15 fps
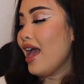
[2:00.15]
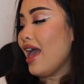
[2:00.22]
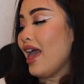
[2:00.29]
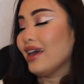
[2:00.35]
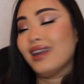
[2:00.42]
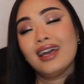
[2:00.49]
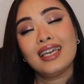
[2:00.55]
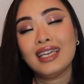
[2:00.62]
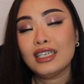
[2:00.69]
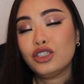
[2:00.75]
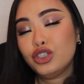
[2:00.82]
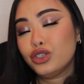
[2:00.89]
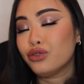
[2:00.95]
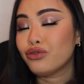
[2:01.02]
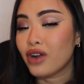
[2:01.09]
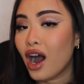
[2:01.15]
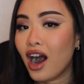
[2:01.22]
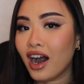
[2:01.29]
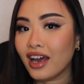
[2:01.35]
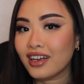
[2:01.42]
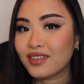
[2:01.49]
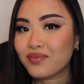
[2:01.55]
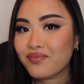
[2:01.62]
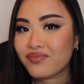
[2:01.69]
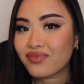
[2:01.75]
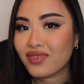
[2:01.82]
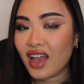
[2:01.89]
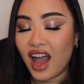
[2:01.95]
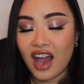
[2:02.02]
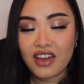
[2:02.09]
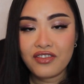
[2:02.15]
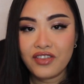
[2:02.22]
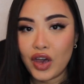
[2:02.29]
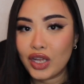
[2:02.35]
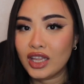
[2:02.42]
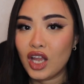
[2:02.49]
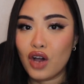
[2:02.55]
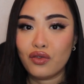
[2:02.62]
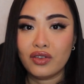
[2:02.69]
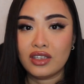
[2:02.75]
and I kid you not, I fell in love